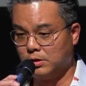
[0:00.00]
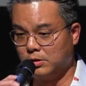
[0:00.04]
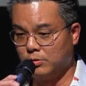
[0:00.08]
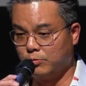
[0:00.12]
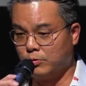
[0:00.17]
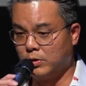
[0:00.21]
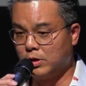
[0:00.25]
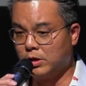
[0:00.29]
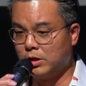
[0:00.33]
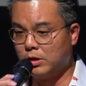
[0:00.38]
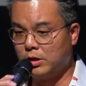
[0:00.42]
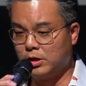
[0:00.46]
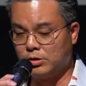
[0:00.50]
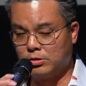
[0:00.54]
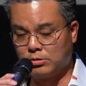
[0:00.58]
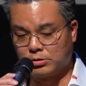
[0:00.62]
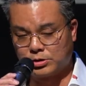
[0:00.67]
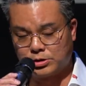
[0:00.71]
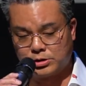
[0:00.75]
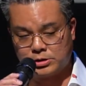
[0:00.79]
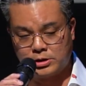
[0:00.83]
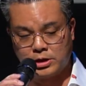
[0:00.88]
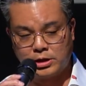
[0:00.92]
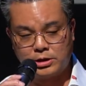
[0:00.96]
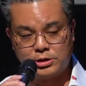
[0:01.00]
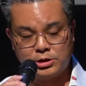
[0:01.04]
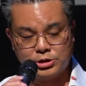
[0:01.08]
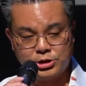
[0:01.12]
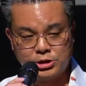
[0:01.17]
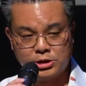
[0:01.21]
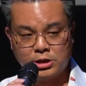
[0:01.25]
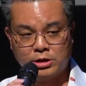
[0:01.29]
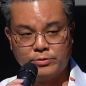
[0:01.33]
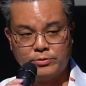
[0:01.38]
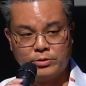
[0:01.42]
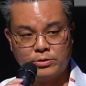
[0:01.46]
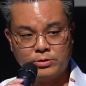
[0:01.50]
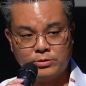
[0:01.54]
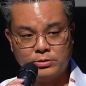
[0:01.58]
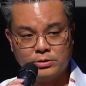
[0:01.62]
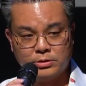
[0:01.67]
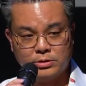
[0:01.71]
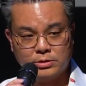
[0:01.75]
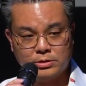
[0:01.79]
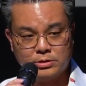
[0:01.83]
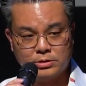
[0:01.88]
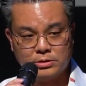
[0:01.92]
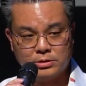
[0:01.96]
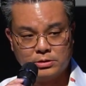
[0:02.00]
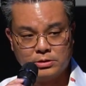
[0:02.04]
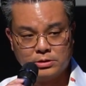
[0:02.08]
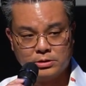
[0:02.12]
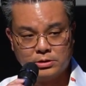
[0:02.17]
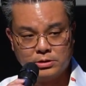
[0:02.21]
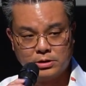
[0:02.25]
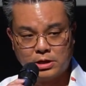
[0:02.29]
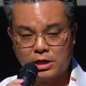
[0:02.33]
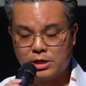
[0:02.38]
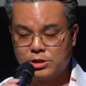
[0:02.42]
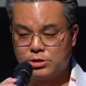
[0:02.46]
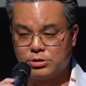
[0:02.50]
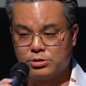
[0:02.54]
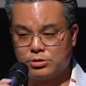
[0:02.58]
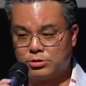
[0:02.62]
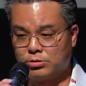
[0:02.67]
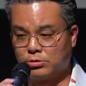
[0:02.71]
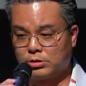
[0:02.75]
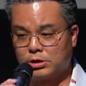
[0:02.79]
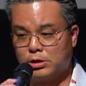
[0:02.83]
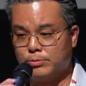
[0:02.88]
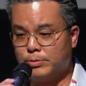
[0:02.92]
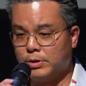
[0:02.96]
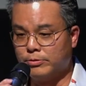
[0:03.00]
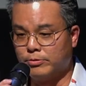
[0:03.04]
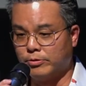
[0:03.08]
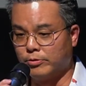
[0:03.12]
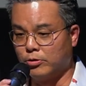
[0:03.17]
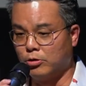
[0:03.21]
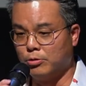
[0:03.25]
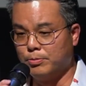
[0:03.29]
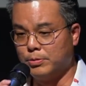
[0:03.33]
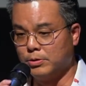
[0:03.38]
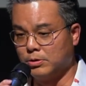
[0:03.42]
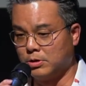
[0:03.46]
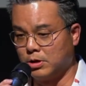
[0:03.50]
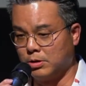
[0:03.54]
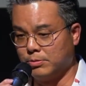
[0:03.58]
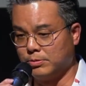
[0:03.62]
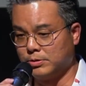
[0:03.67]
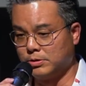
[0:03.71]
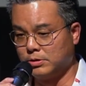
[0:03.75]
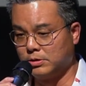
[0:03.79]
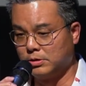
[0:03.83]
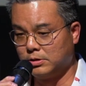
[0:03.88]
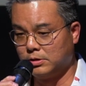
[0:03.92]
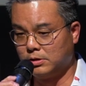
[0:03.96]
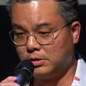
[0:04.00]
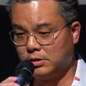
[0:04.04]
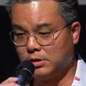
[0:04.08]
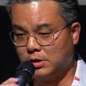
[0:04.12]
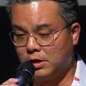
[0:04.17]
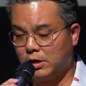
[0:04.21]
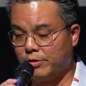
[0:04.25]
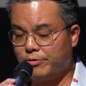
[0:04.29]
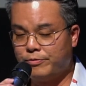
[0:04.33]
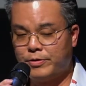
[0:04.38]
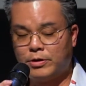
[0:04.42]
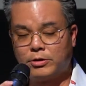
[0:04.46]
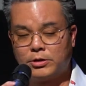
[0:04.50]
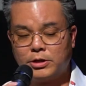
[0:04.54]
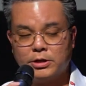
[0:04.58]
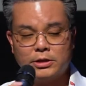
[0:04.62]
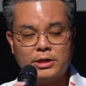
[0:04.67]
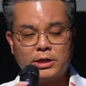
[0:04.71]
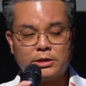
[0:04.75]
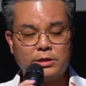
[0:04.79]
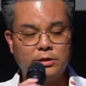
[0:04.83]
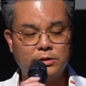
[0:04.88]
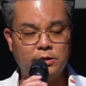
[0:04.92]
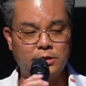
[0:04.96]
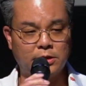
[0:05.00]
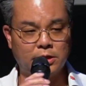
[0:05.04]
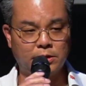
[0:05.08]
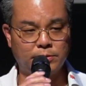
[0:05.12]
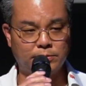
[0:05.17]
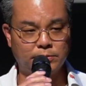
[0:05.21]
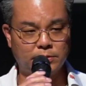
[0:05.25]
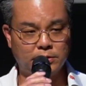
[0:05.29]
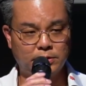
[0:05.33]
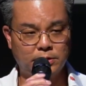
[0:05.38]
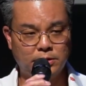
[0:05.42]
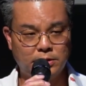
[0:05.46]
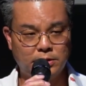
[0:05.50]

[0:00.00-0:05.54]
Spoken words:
Whether they looked sick, disheveled, I just took them in with open arms. I felt connected to them.